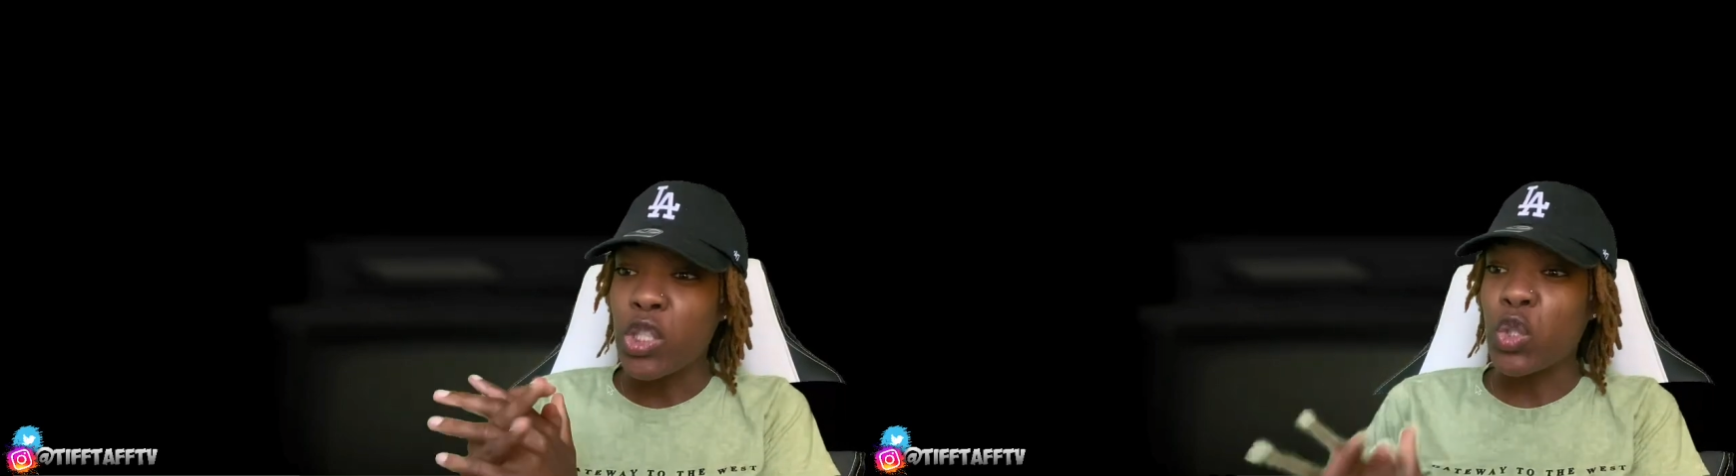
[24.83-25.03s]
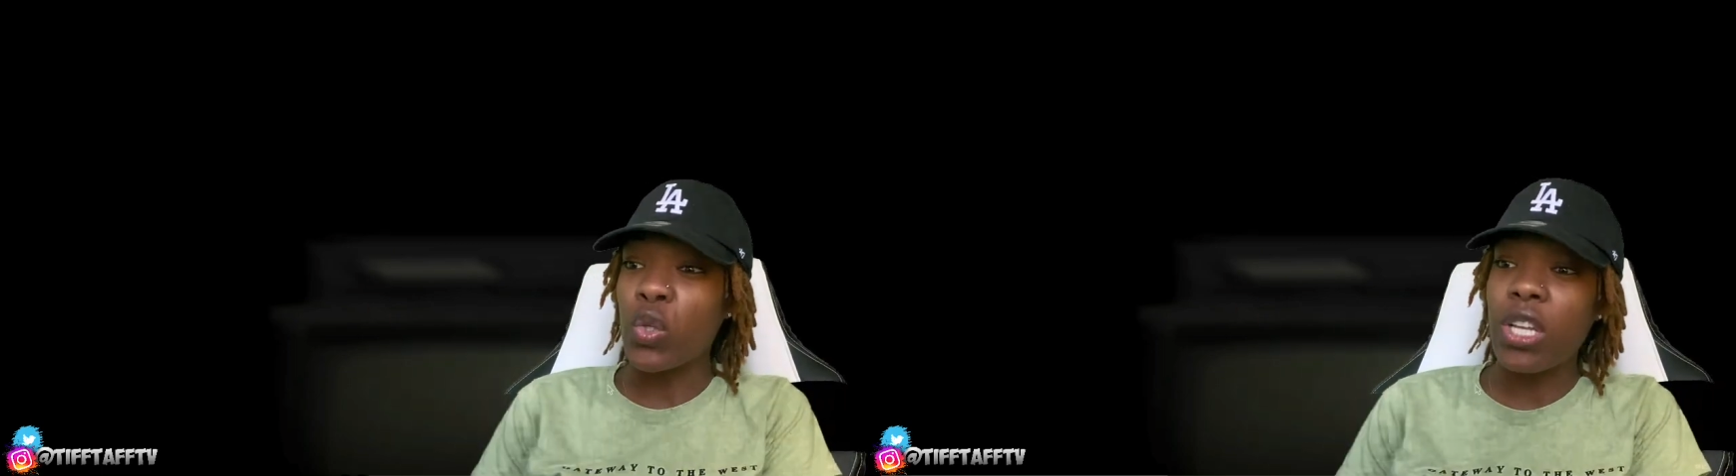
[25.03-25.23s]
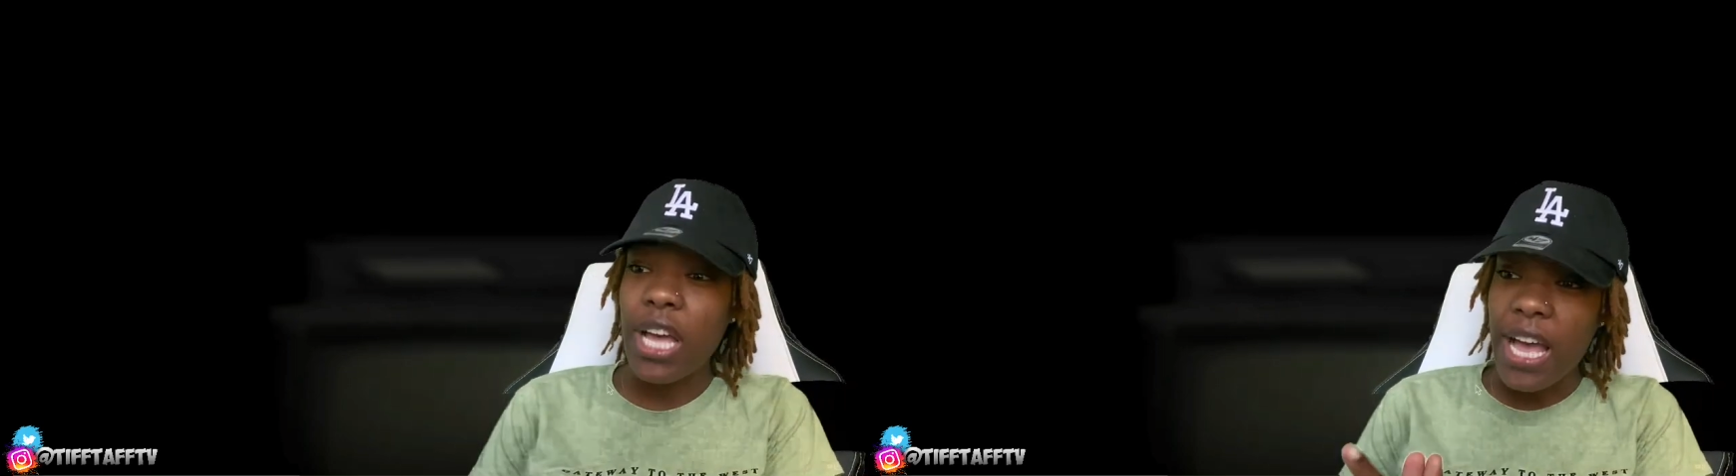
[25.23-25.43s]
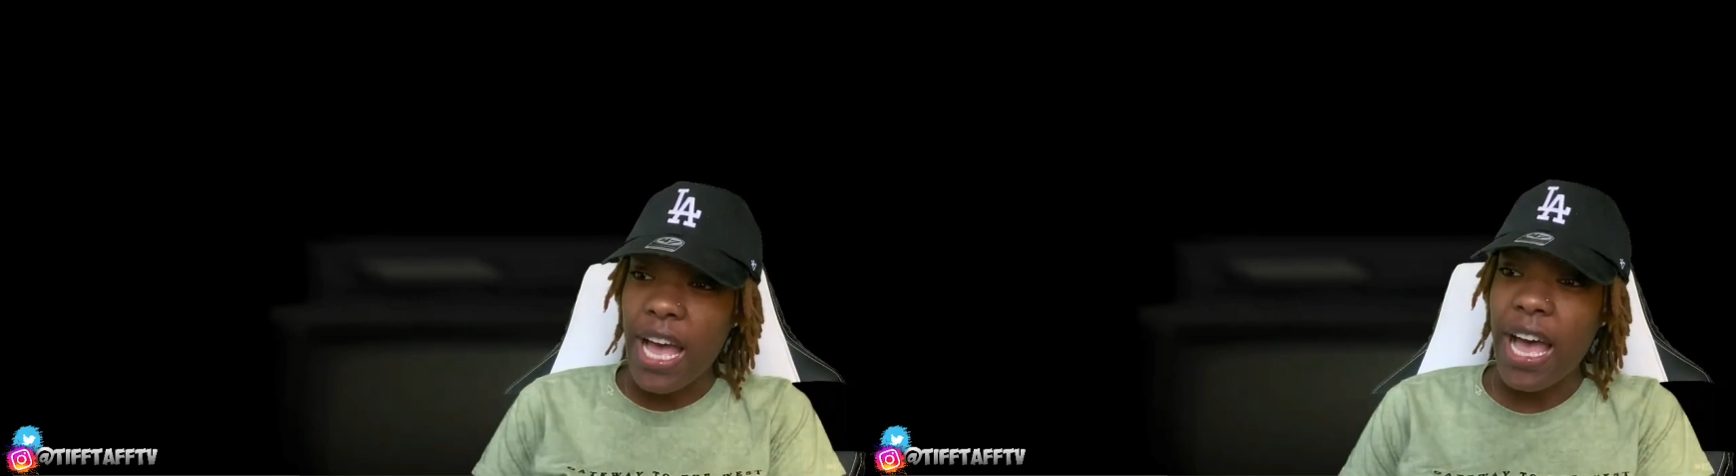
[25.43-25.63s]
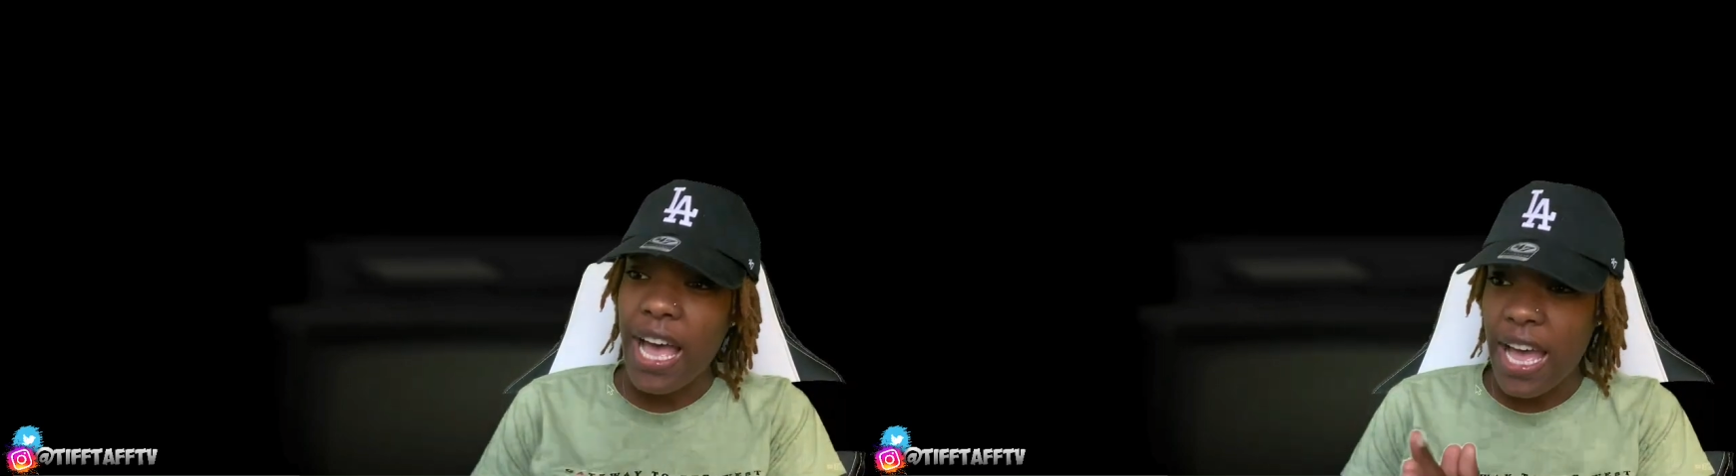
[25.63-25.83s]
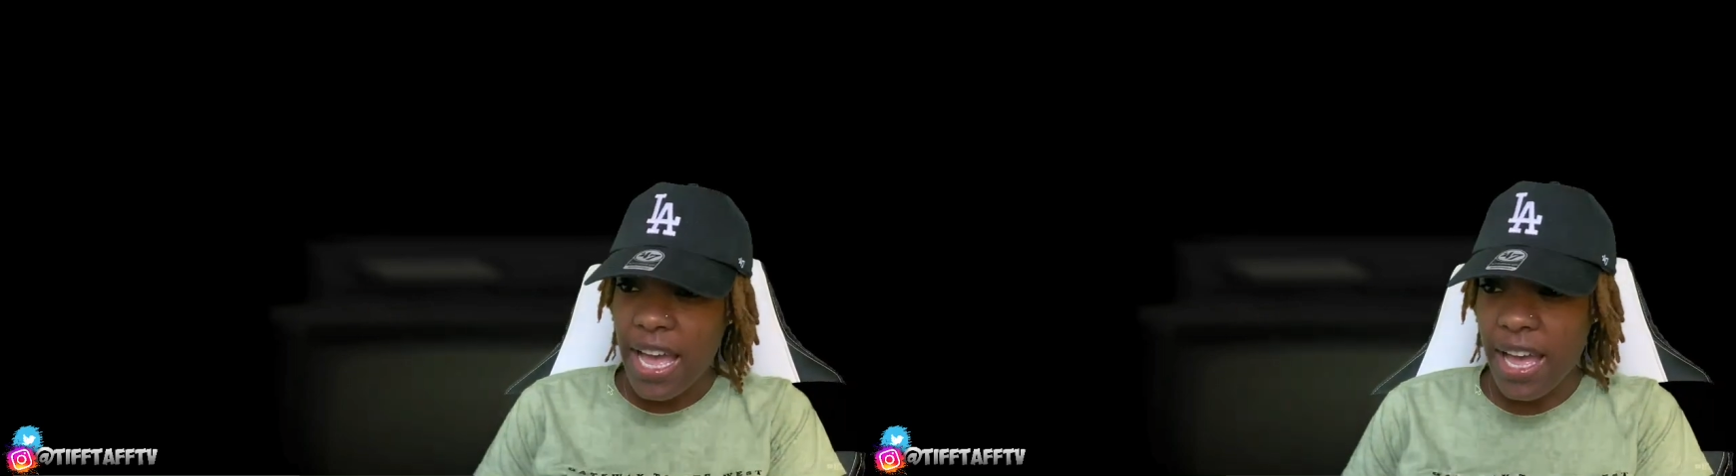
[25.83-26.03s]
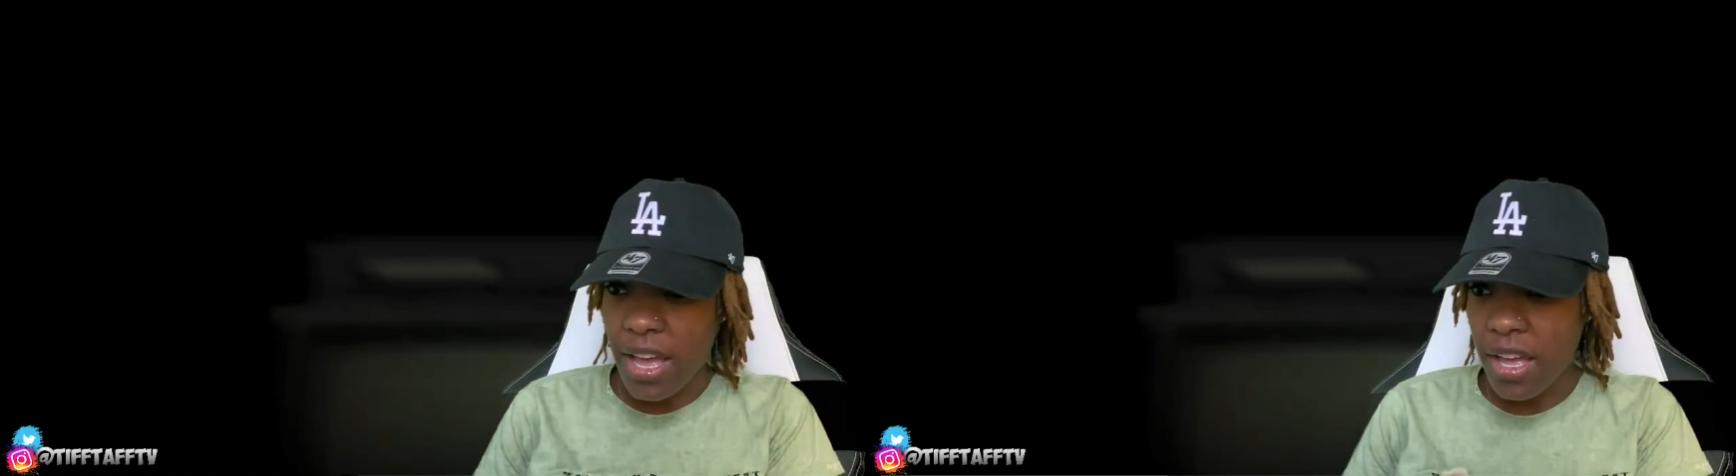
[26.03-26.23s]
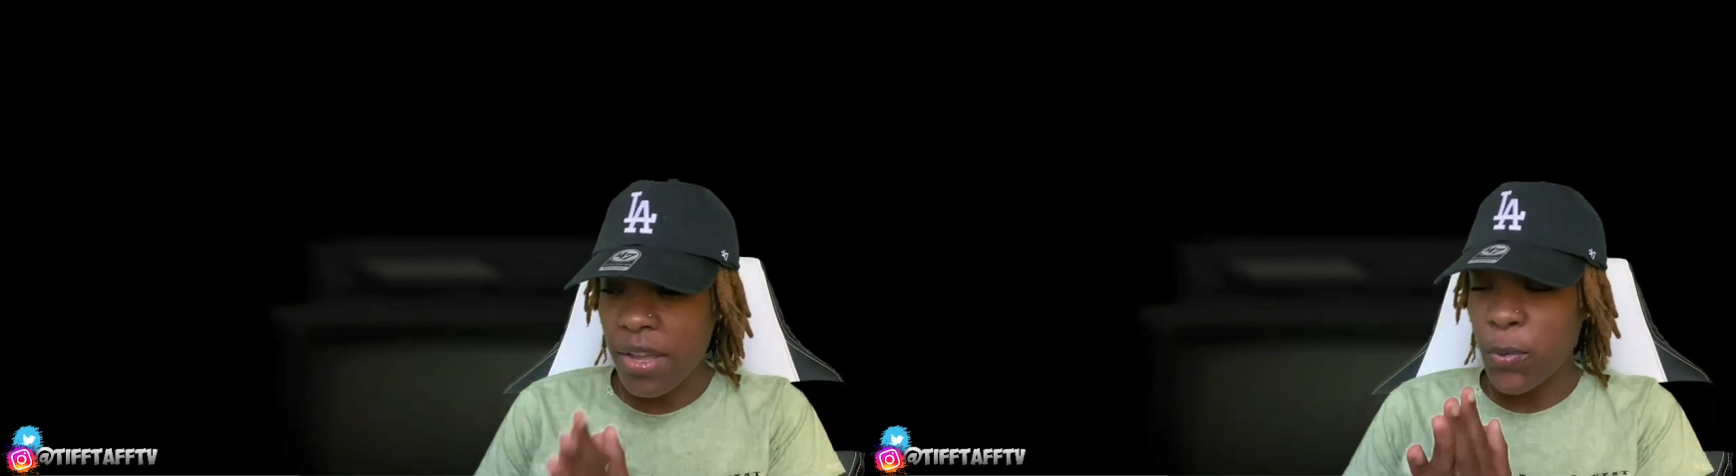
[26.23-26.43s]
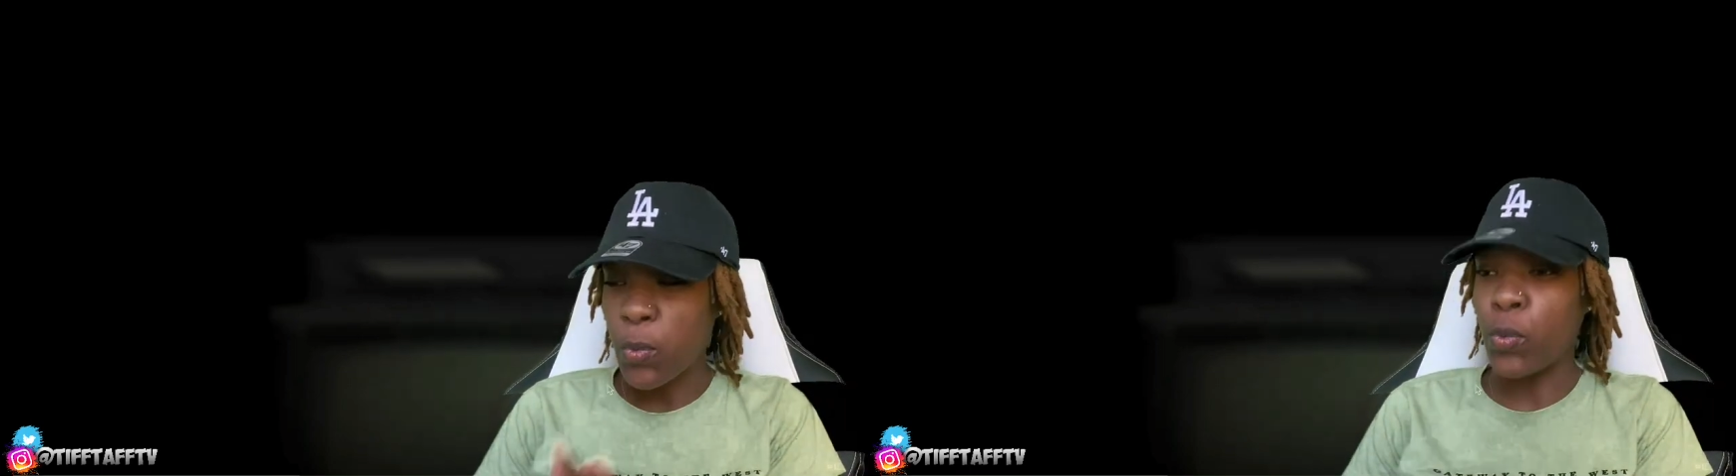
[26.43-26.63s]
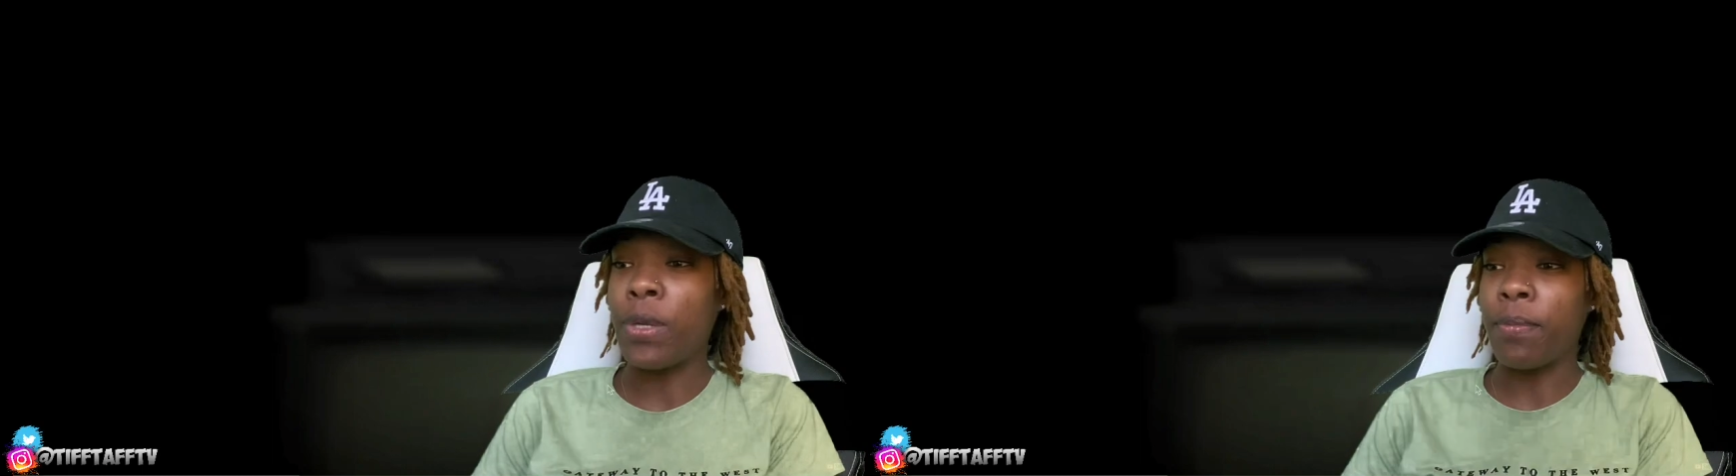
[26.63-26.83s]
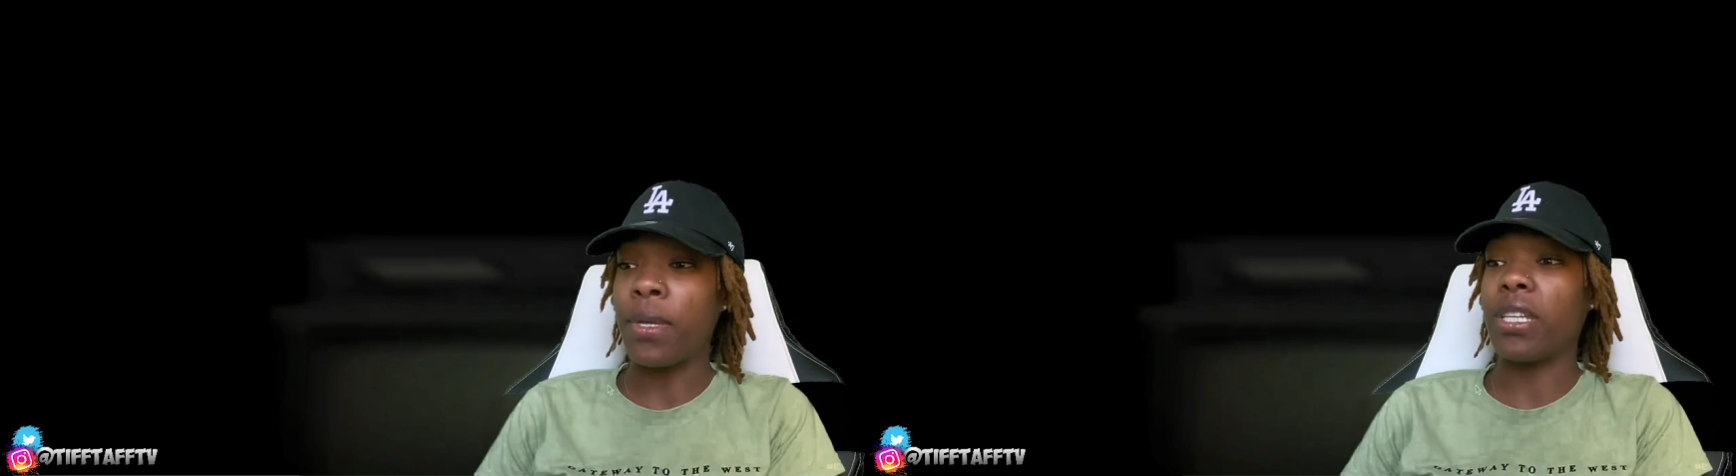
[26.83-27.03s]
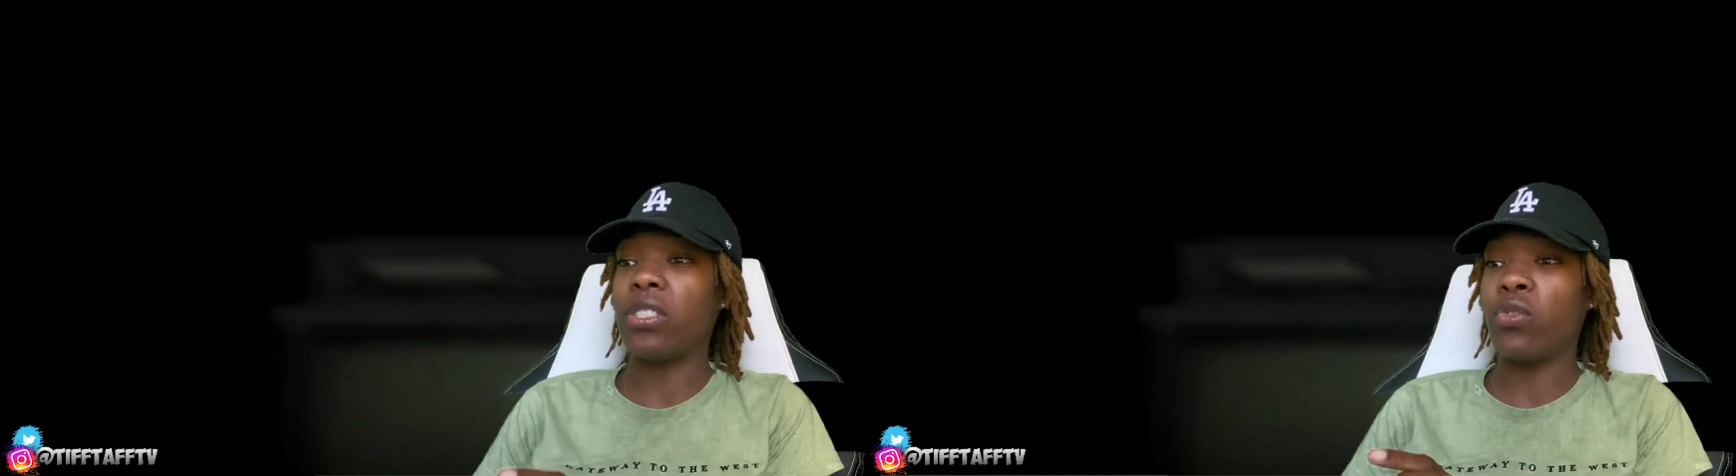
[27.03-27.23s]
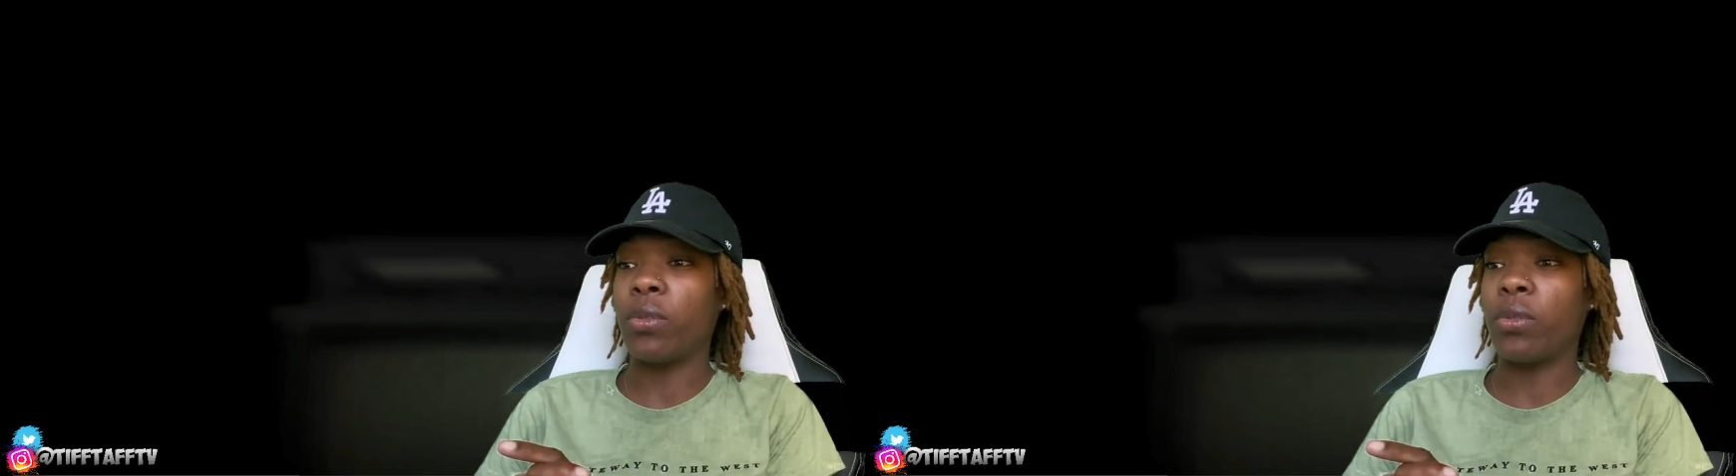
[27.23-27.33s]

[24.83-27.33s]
Drilla Haha remix.